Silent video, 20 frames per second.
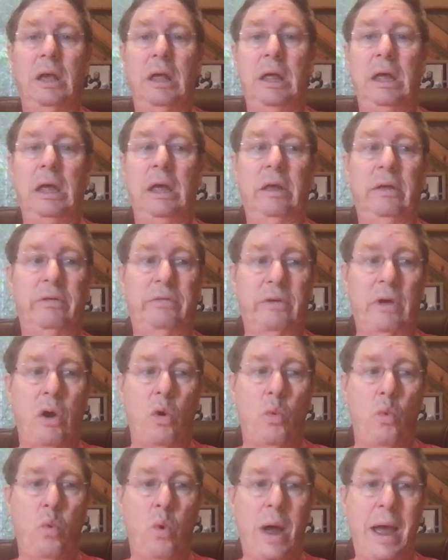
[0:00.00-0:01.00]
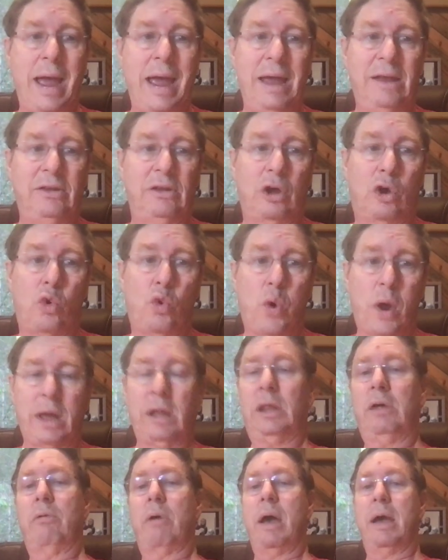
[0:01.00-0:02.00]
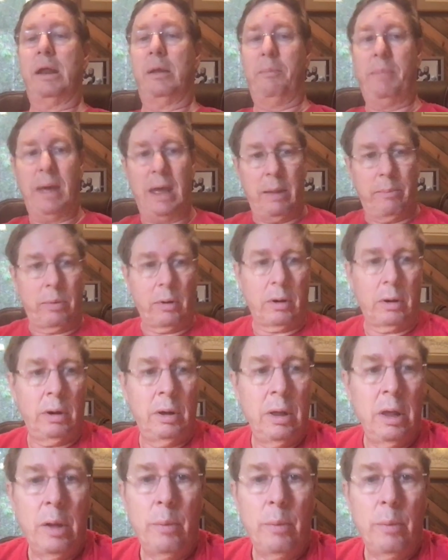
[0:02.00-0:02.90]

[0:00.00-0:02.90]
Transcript: is a way to quickly write a paper,